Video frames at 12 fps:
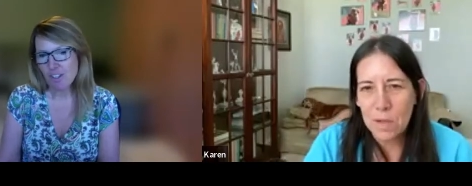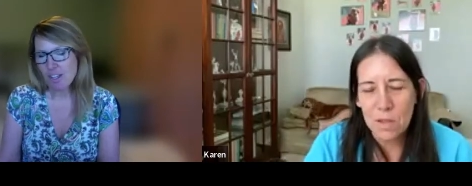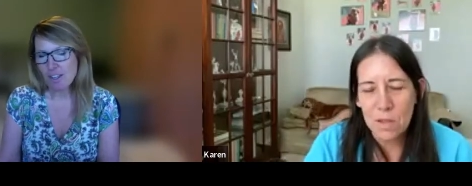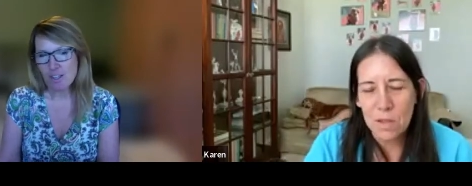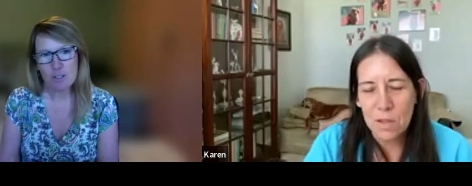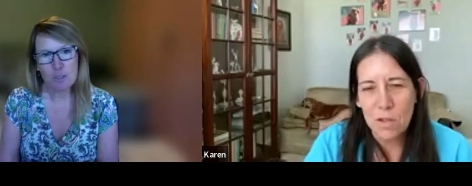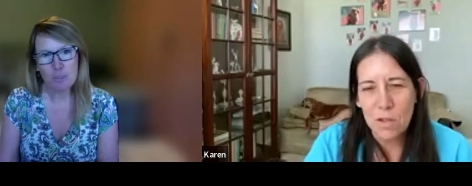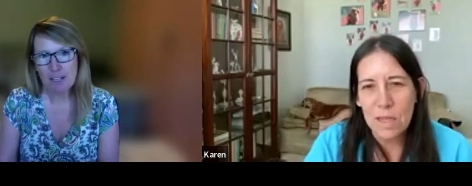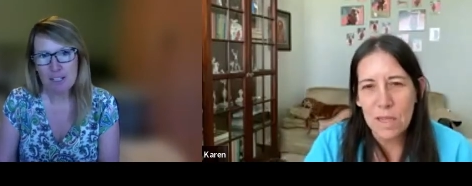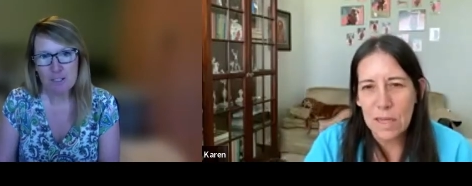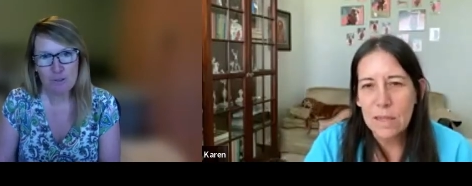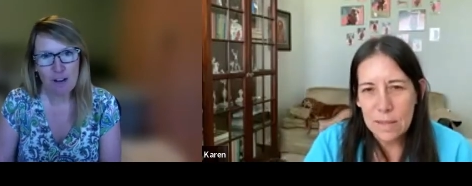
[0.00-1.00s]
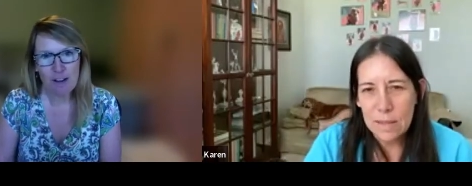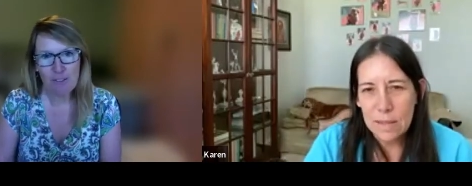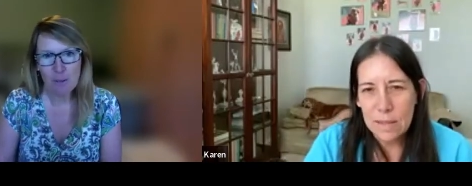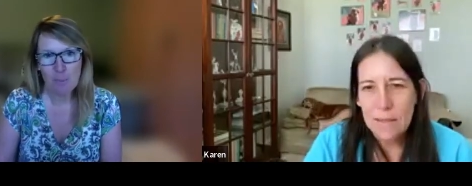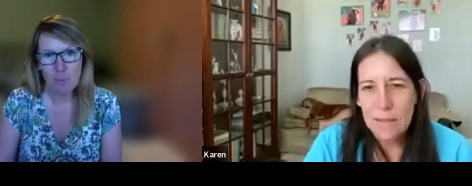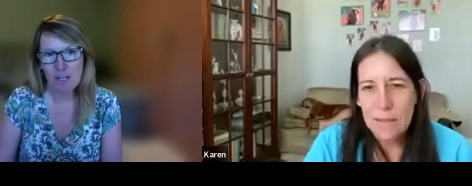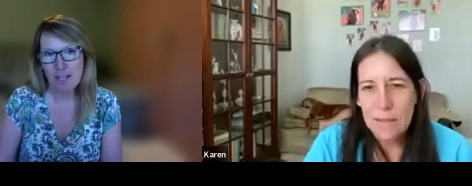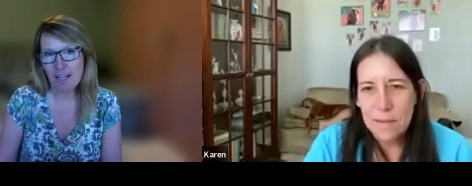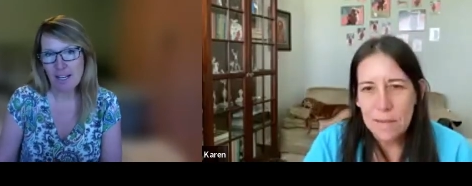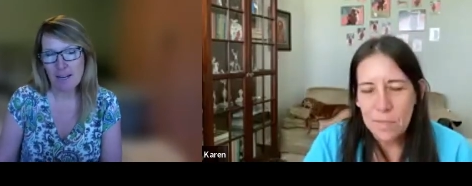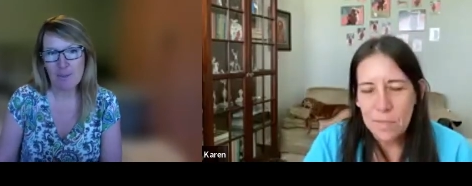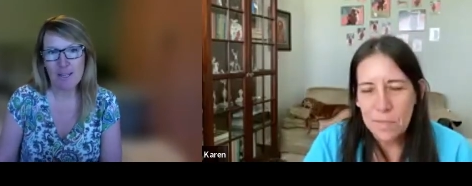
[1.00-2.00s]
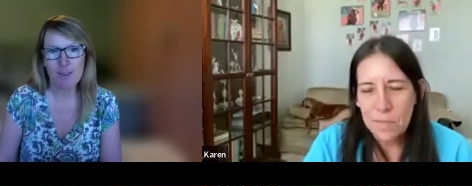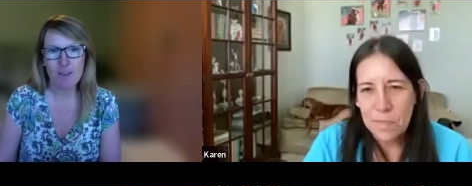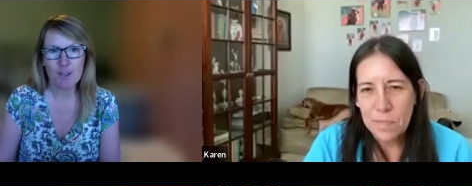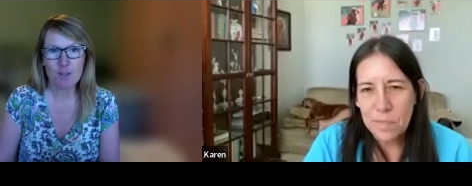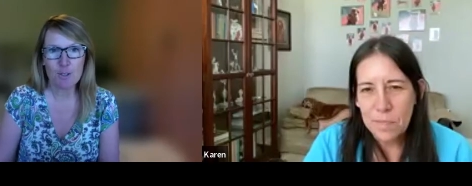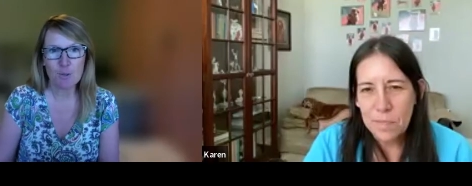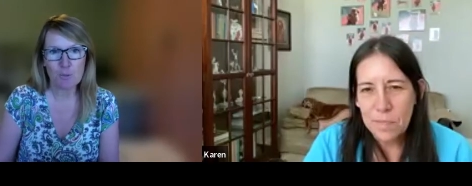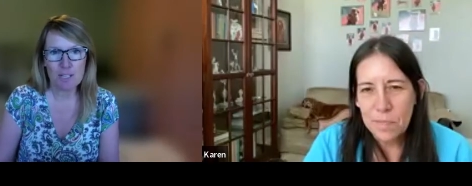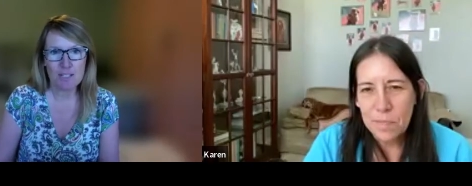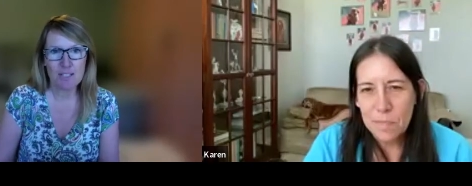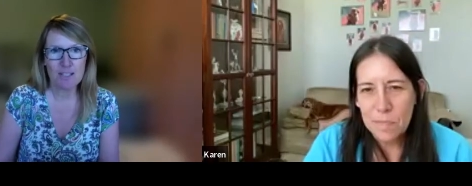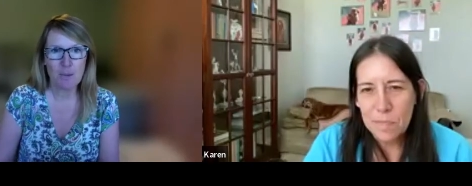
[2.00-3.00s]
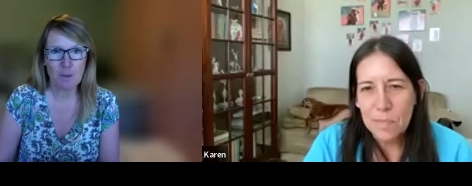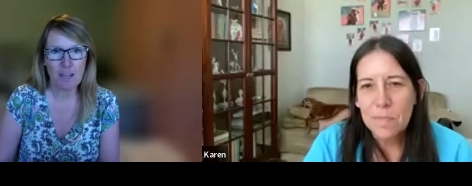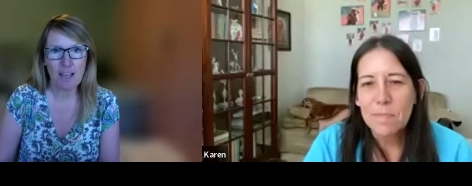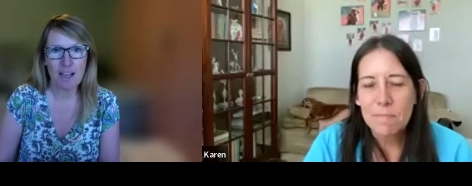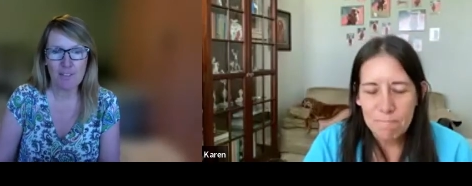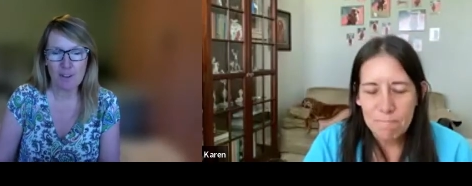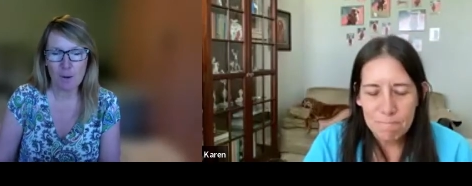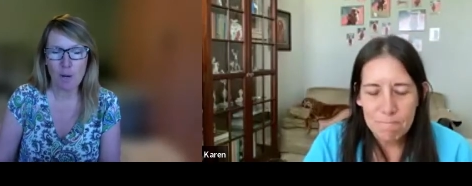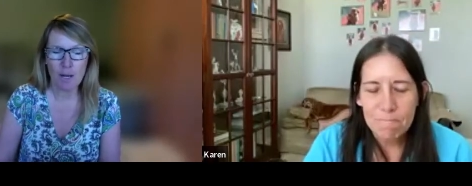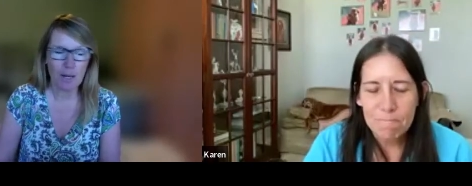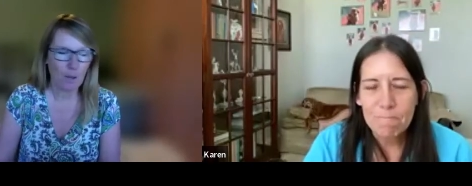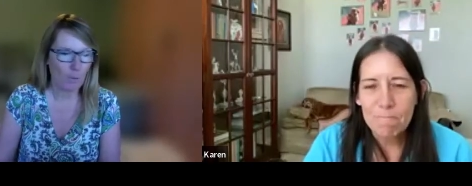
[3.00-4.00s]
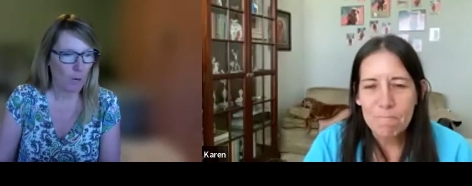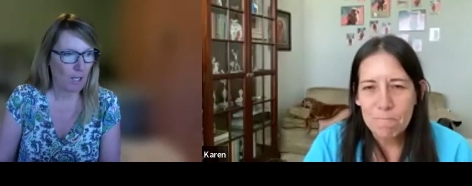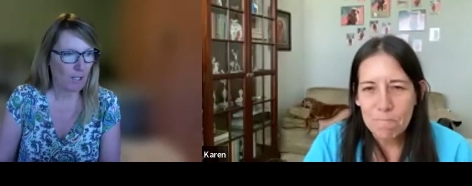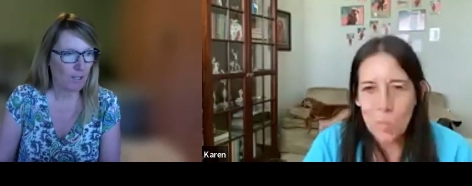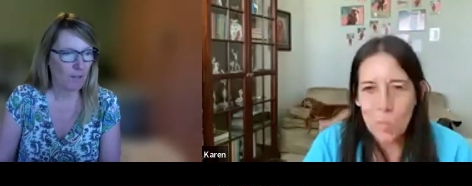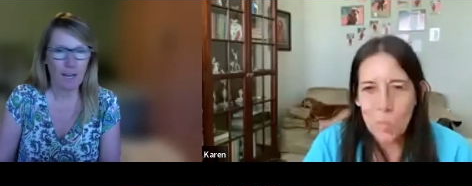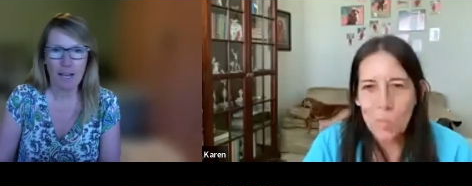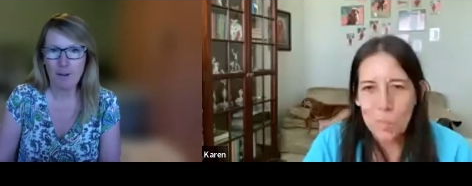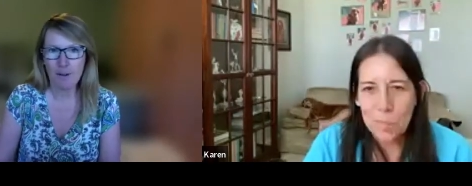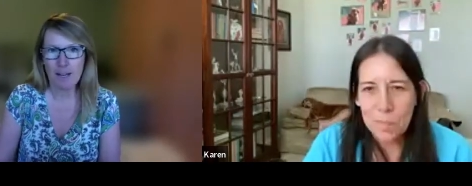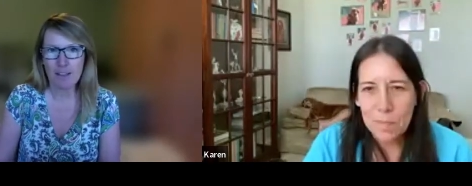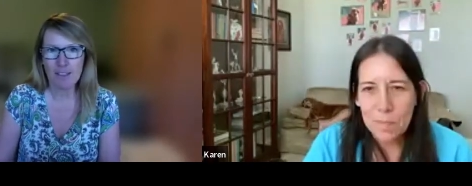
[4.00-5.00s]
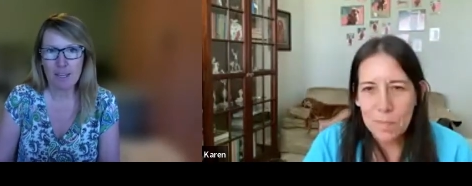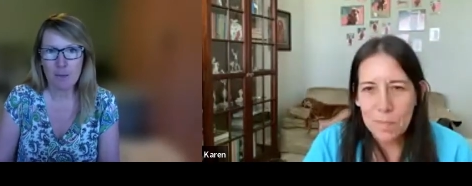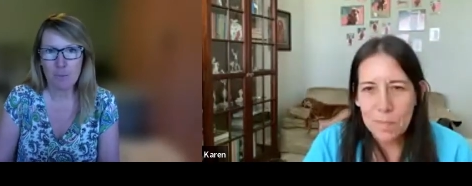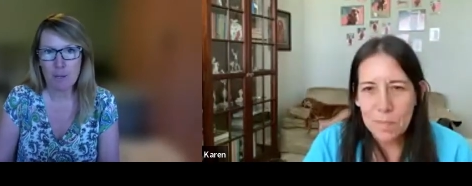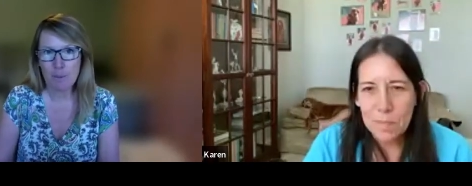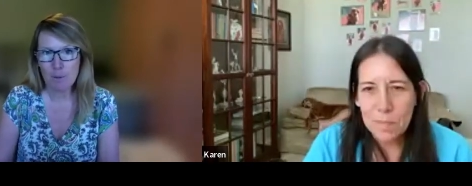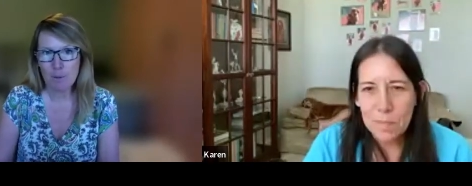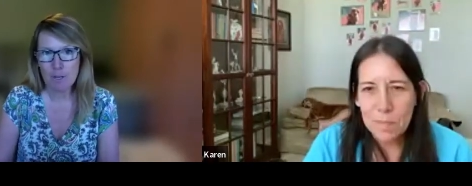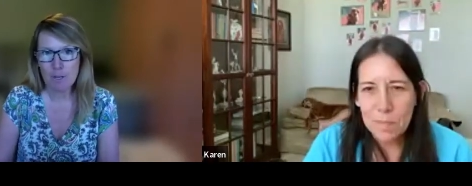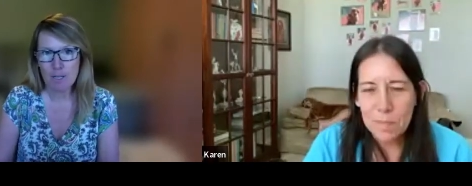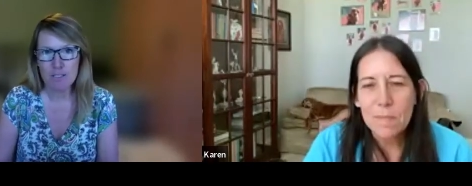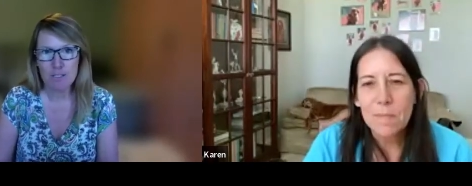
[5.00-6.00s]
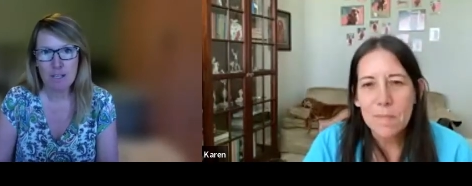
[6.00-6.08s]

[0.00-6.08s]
Speaker 1: there's a place for every breed and i mean there's a reason that we have our running walker hound i think we were his